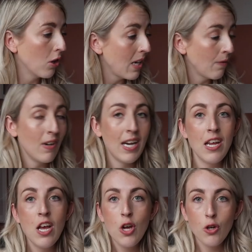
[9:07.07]

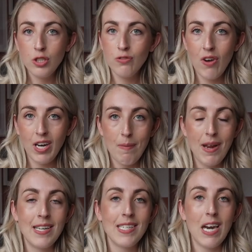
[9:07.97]
definitely couldn't
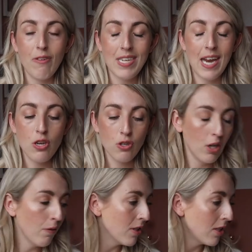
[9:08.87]
recommend La Rodette enough.